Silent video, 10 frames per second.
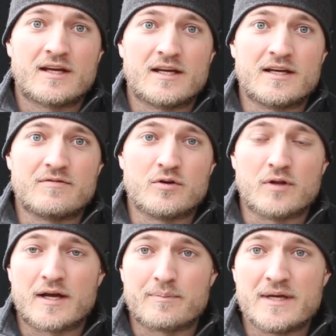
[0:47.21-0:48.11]
if you're
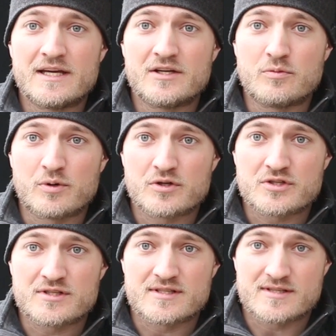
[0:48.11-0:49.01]
like me and you
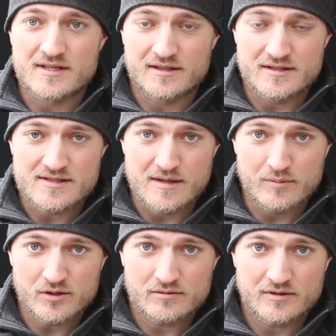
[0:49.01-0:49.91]
purchased this thing in
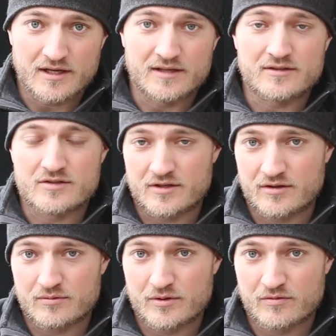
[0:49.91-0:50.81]
December and it took
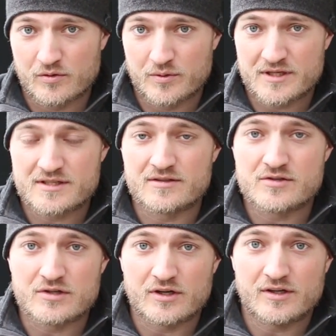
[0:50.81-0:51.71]
you 3 or 4 weeks to
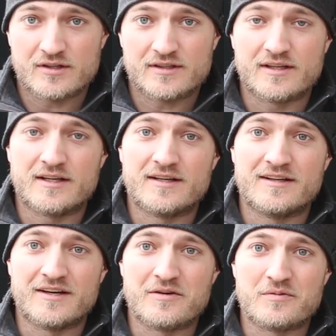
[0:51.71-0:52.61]
install,
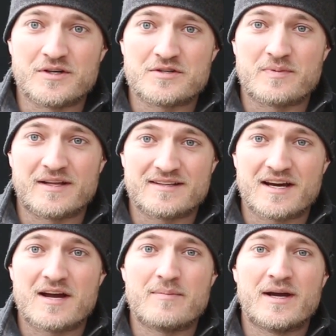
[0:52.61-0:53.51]
and which by the
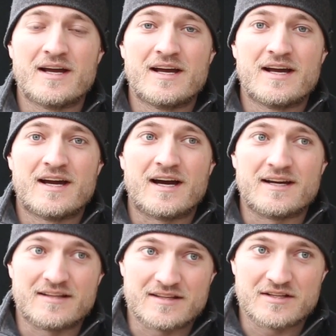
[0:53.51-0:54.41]
time
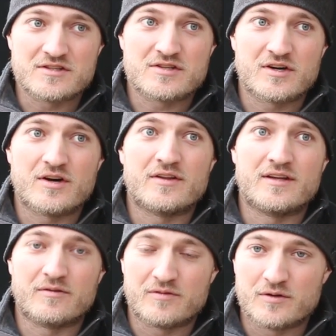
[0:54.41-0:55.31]
I did the install and
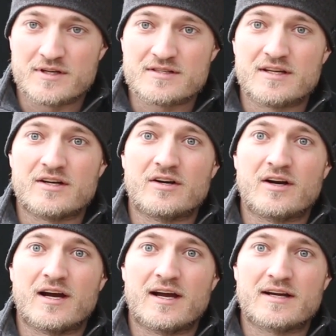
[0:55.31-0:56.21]
then a few days
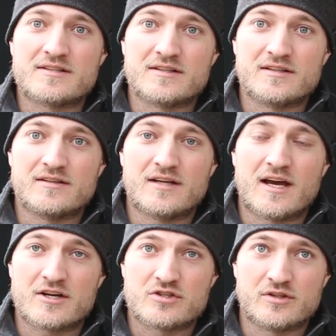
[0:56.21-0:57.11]
later I
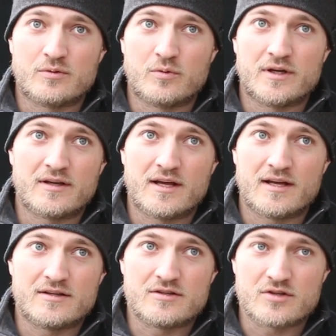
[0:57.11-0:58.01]
actually went
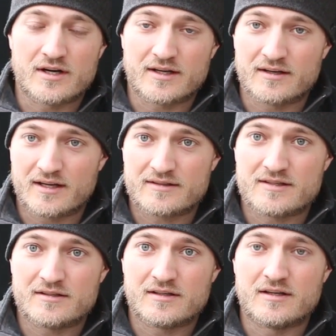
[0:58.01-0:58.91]
ahead to try to connect it,